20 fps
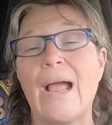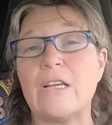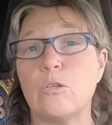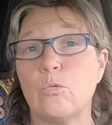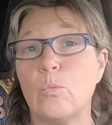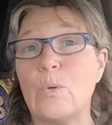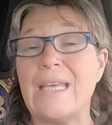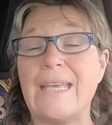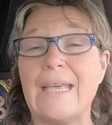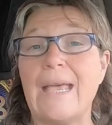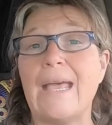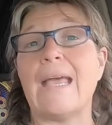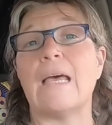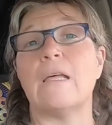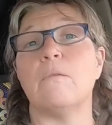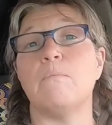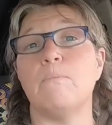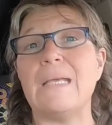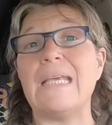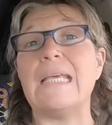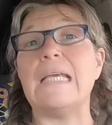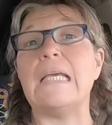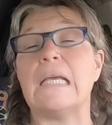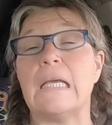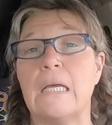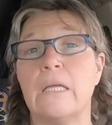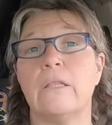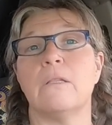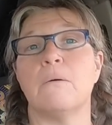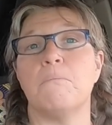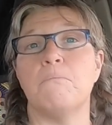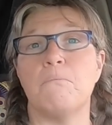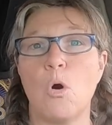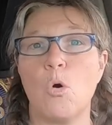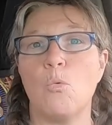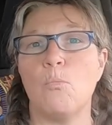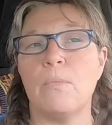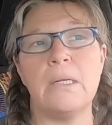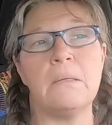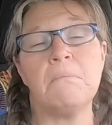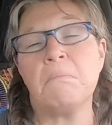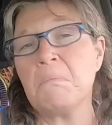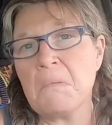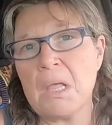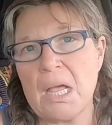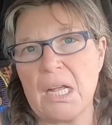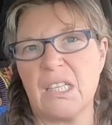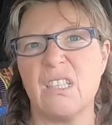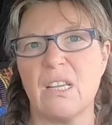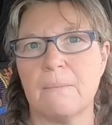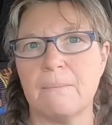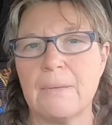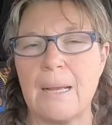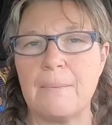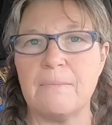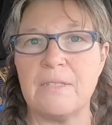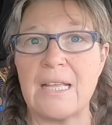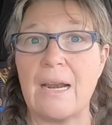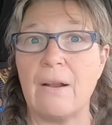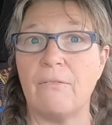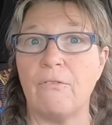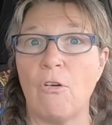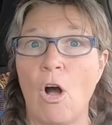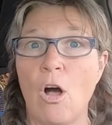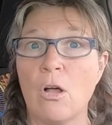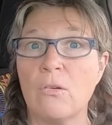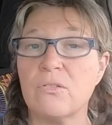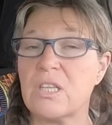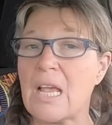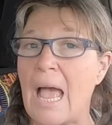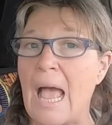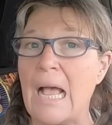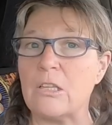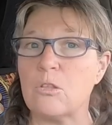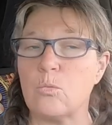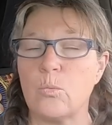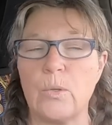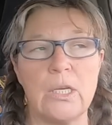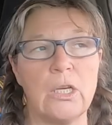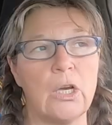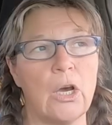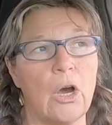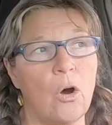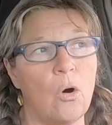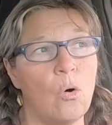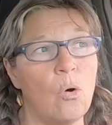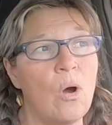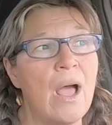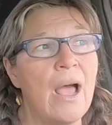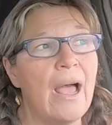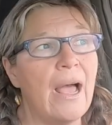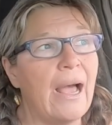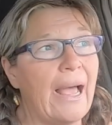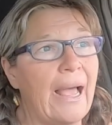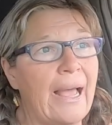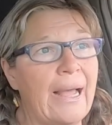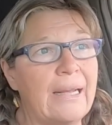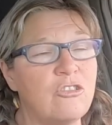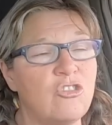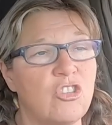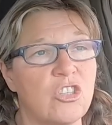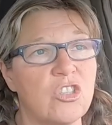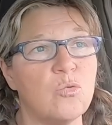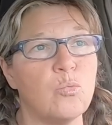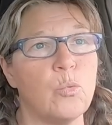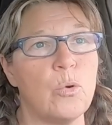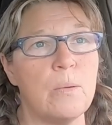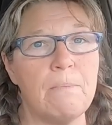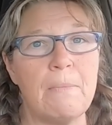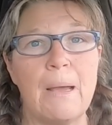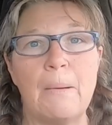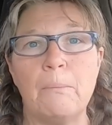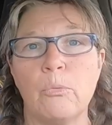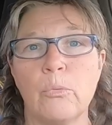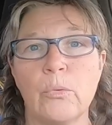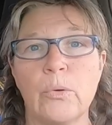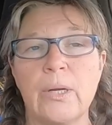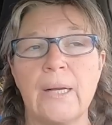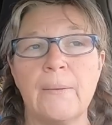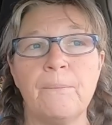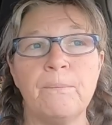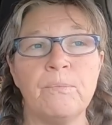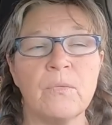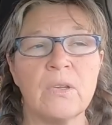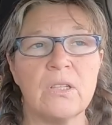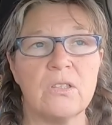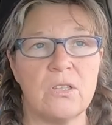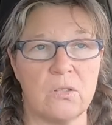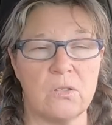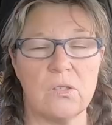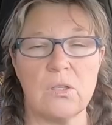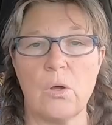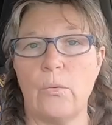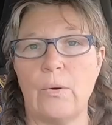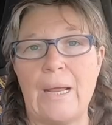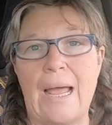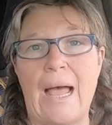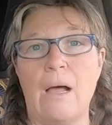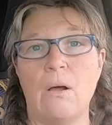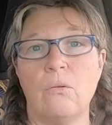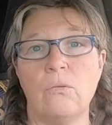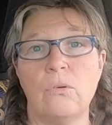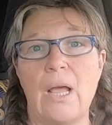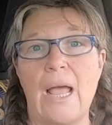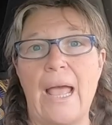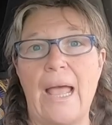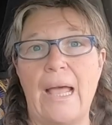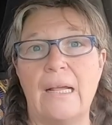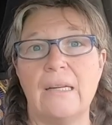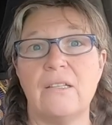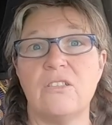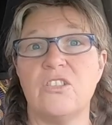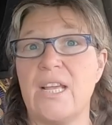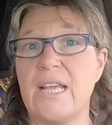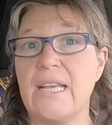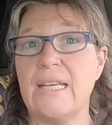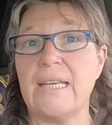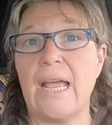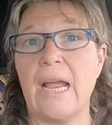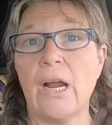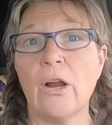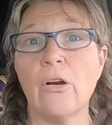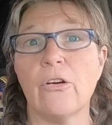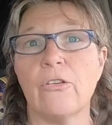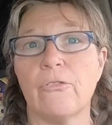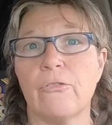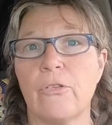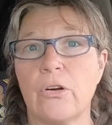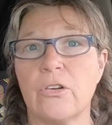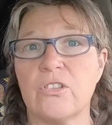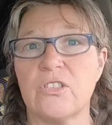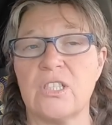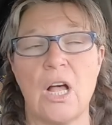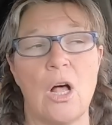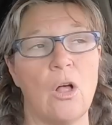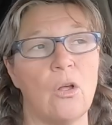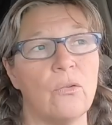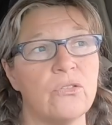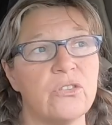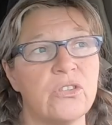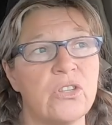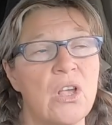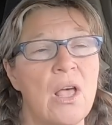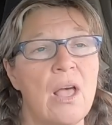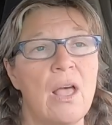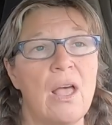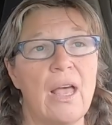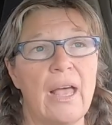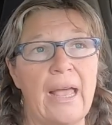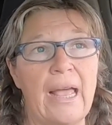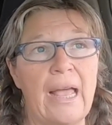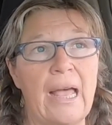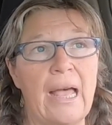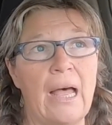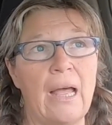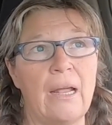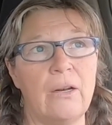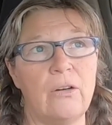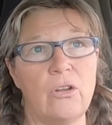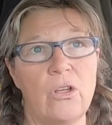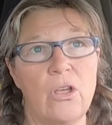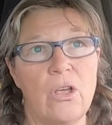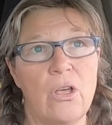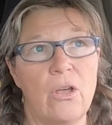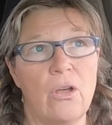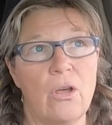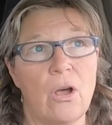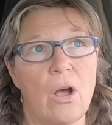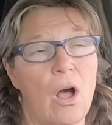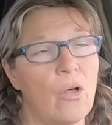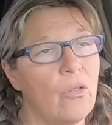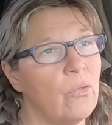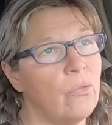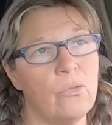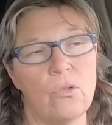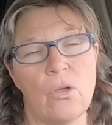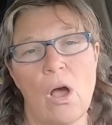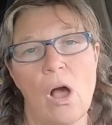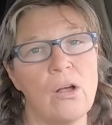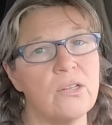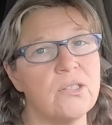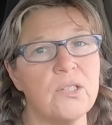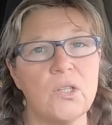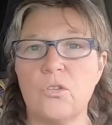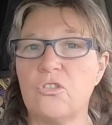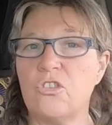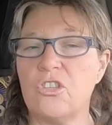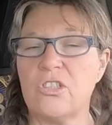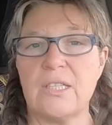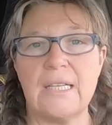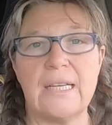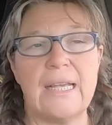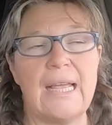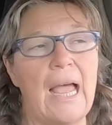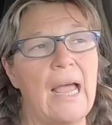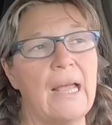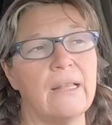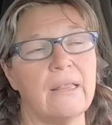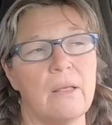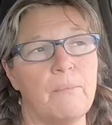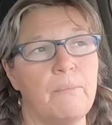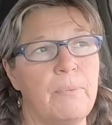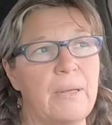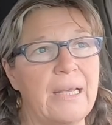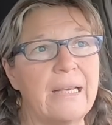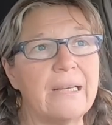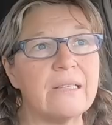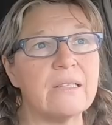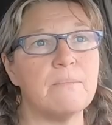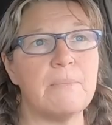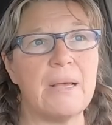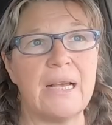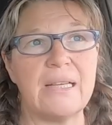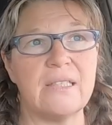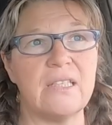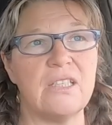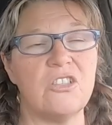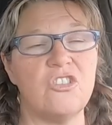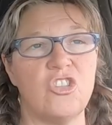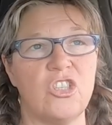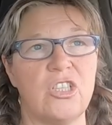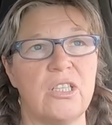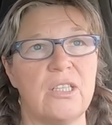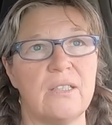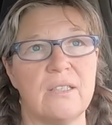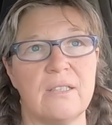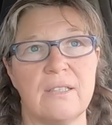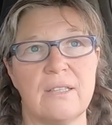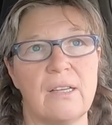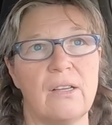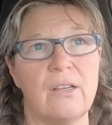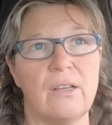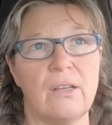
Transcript: as we can be in the moment. And sometimes that evolves as we go. And just remembering to slow down and take care of ourselves. And also just again, the biggest message is